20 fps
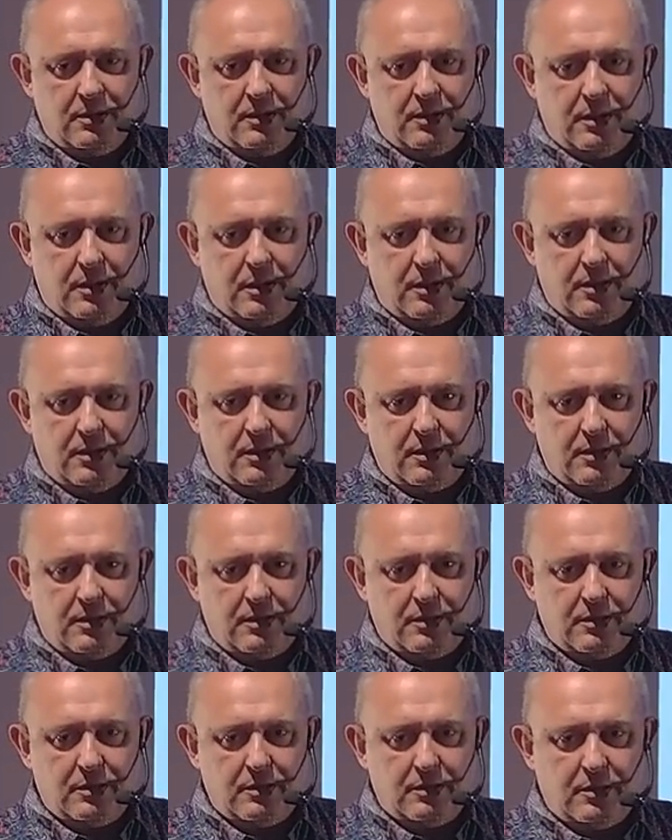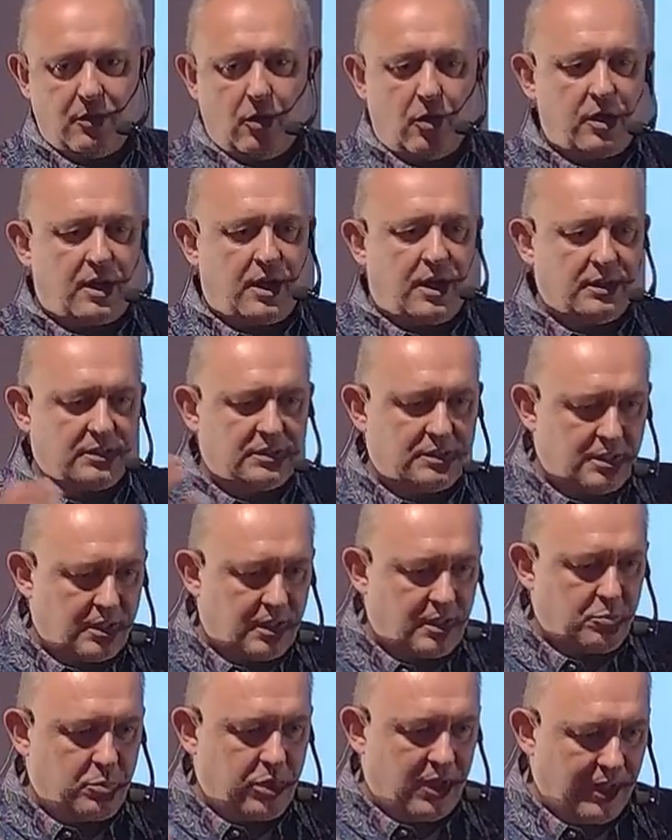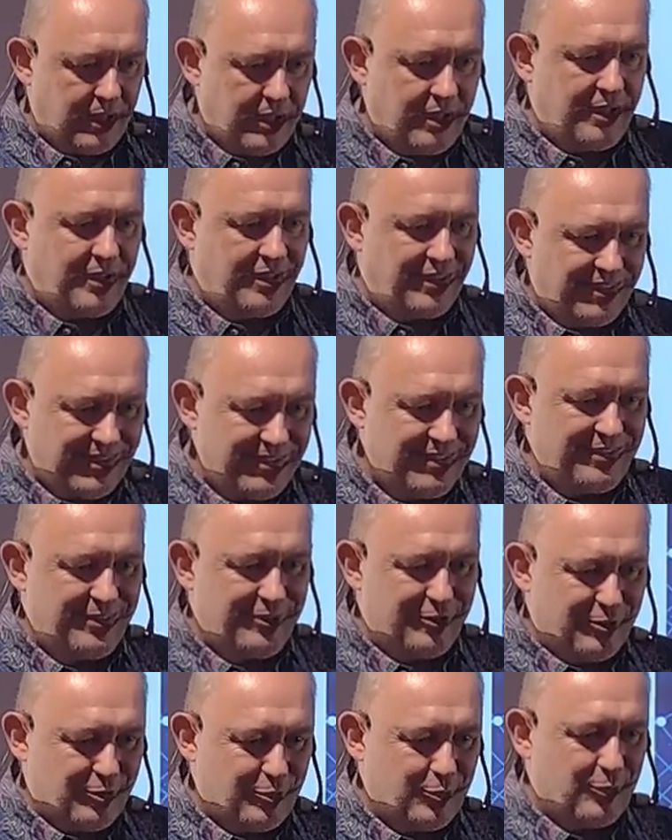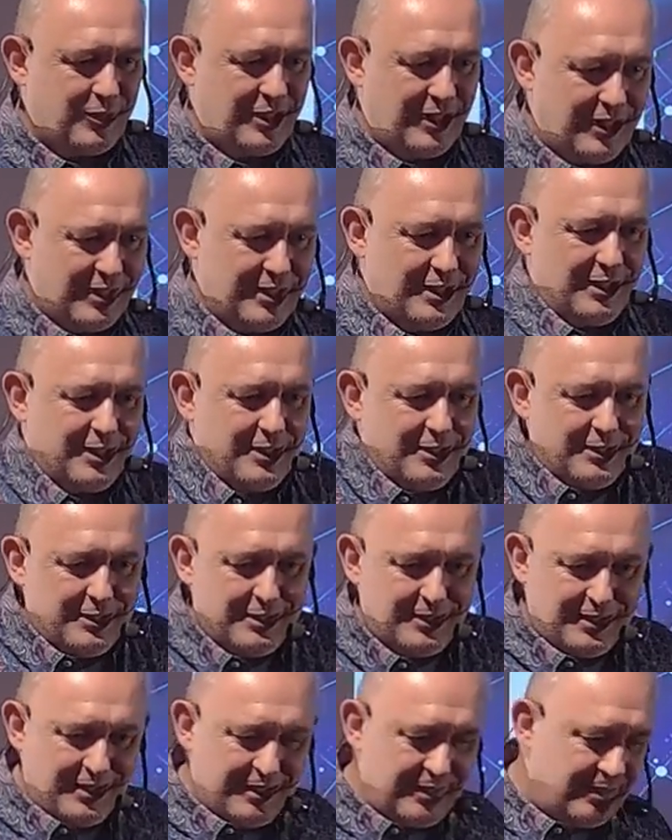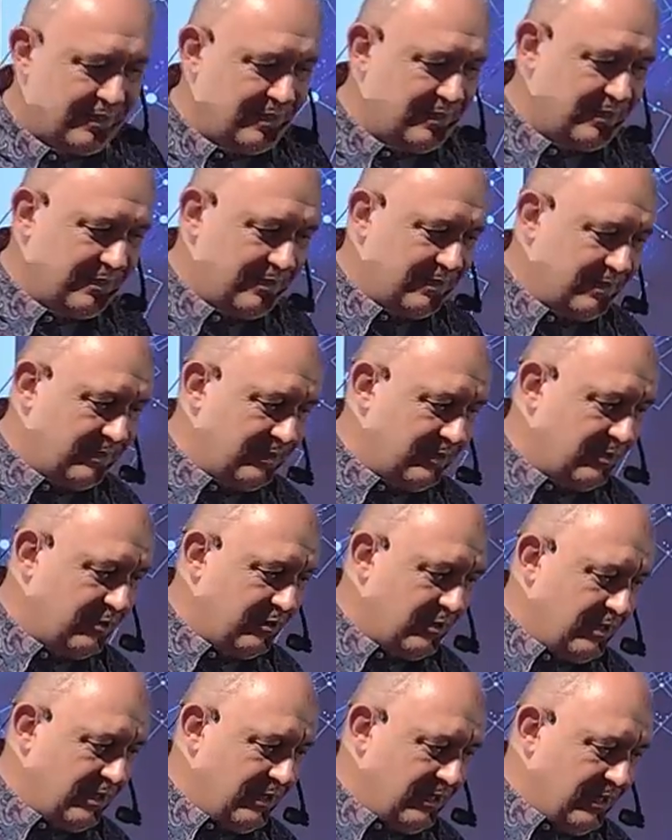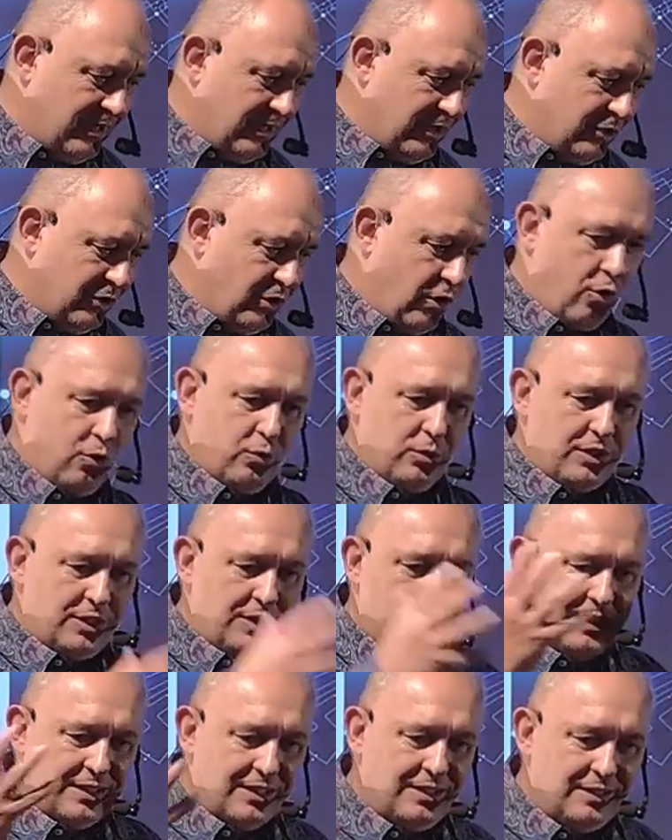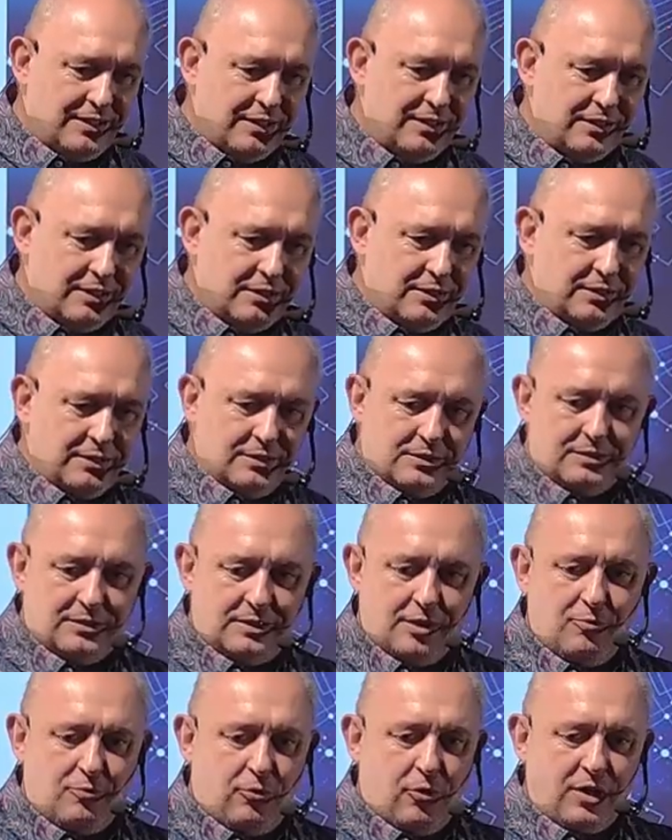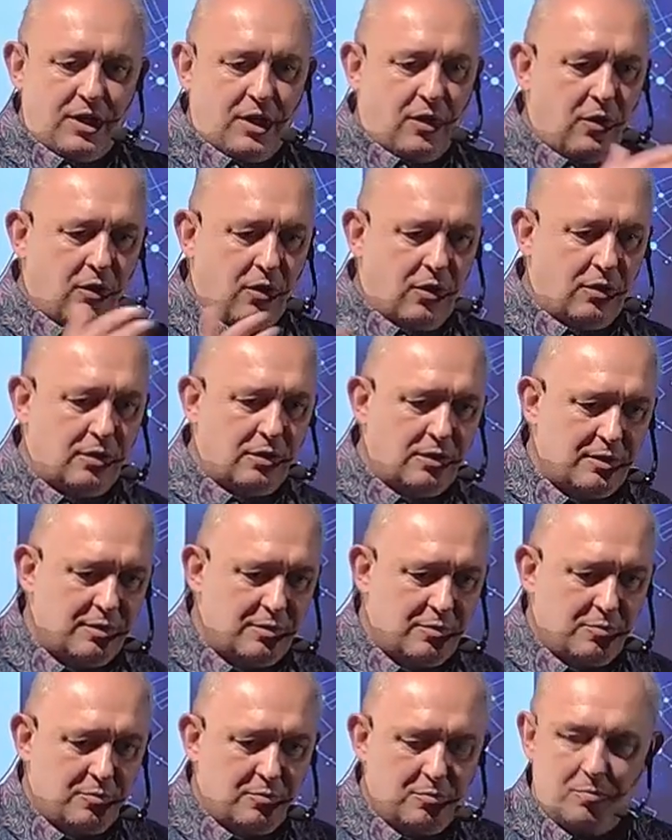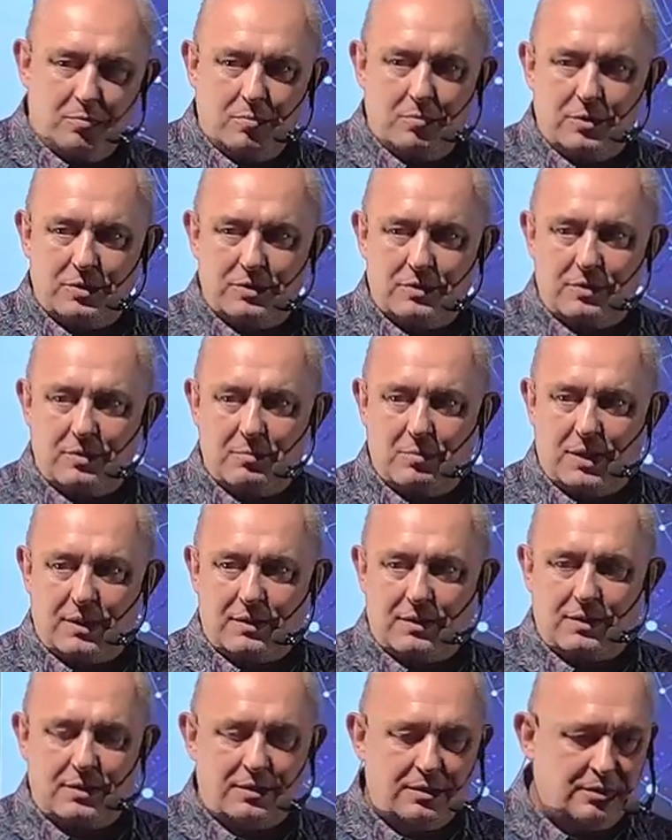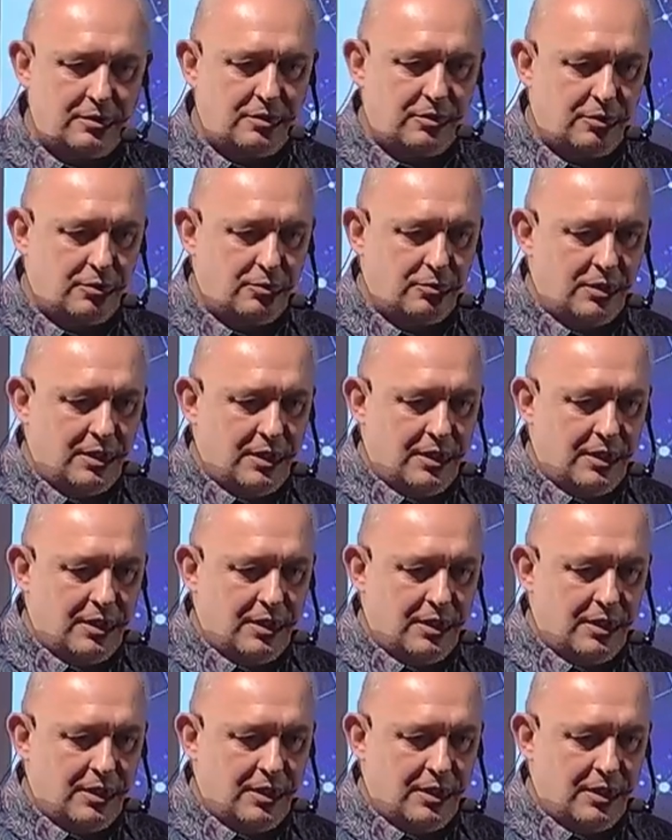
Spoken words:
orchestra playing, you know, in a known symphony hall, but, you know,